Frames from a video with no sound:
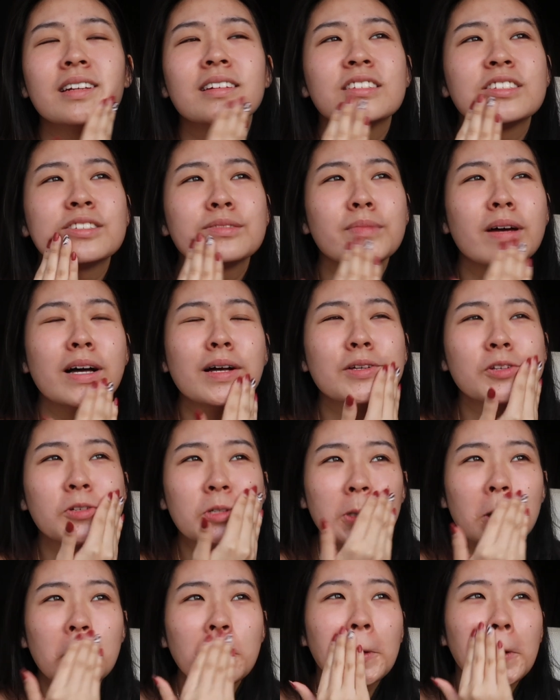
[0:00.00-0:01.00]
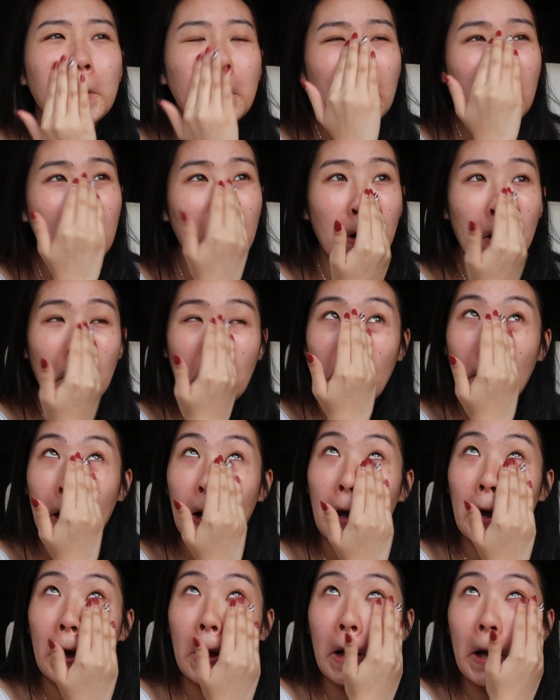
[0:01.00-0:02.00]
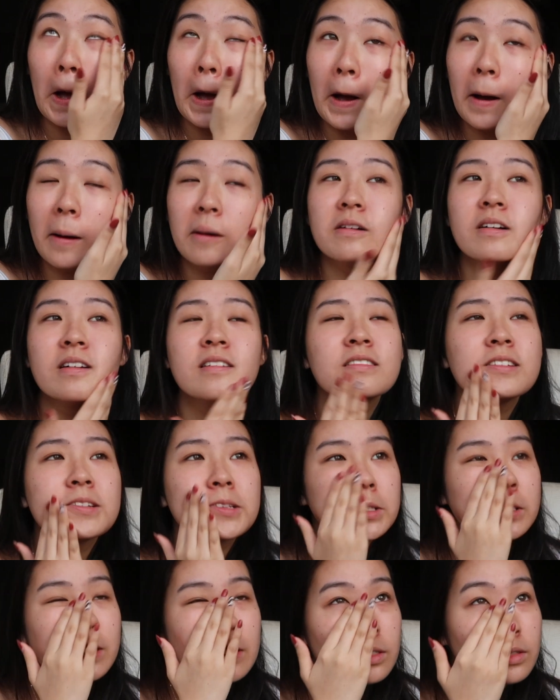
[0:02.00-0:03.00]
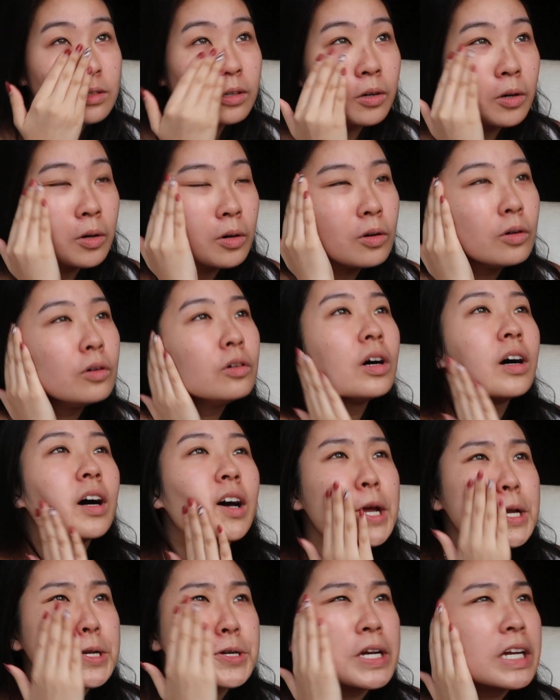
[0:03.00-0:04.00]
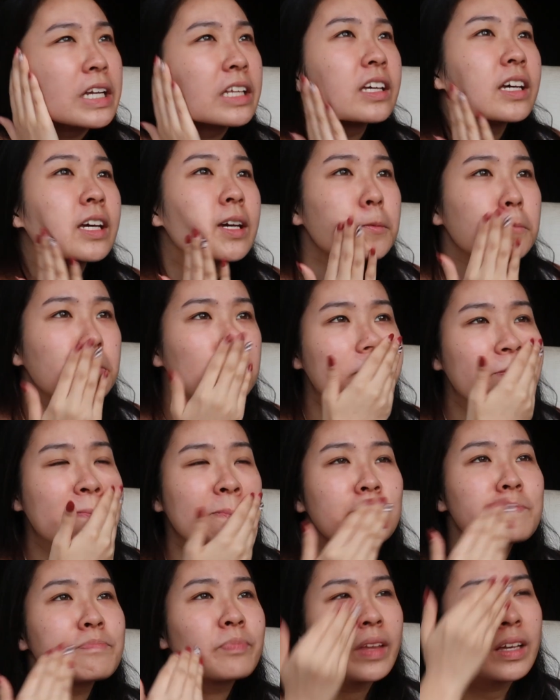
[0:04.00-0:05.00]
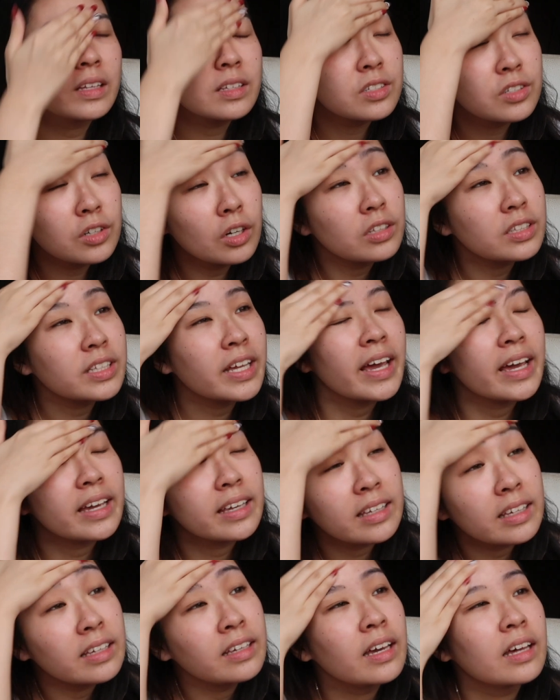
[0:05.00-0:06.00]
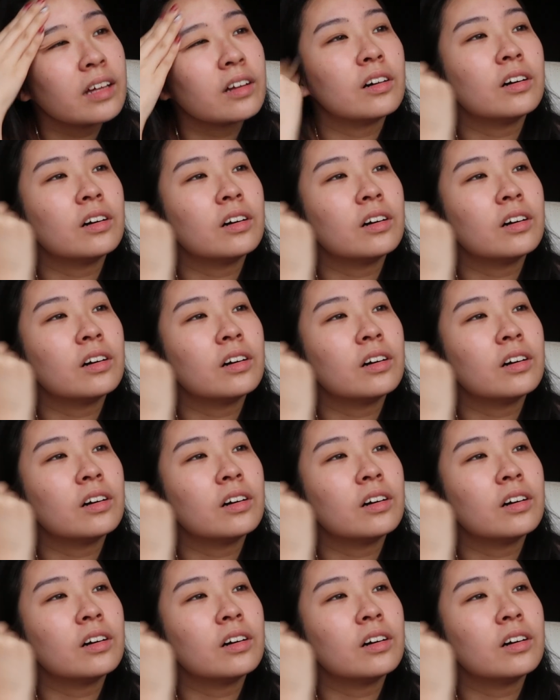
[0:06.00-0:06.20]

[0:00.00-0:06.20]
it smells so good, and it's so hydrating, and it's not tacky at